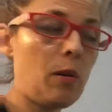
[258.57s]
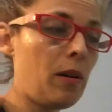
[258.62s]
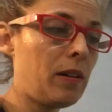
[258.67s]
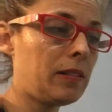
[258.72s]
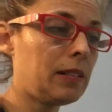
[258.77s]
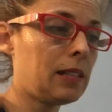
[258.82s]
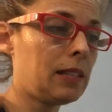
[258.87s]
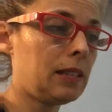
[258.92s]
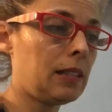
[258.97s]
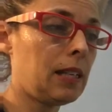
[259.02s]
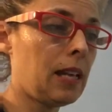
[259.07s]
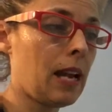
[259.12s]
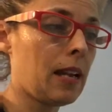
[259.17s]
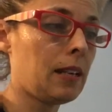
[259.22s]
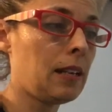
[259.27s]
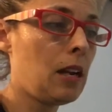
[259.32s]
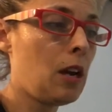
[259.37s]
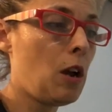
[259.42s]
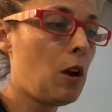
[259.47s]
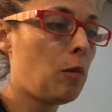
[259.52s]
over this again.
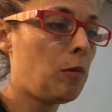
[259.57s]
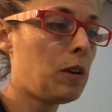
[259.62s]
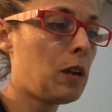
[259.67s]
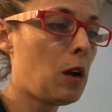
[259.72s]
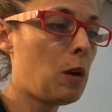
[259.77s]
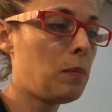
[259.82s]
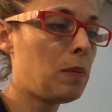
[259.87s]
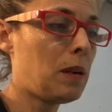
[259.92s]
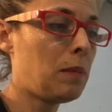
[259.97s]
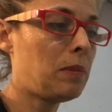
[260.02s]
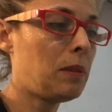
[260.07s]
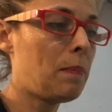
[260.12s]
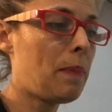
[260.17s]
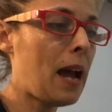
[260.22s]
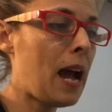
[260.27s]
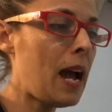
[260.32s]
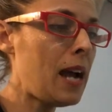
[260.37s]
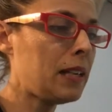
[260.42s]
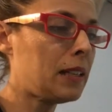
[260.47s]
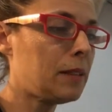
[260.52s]
We open up the
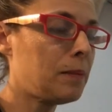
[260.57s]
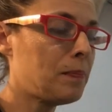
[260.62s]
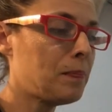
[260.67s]
back.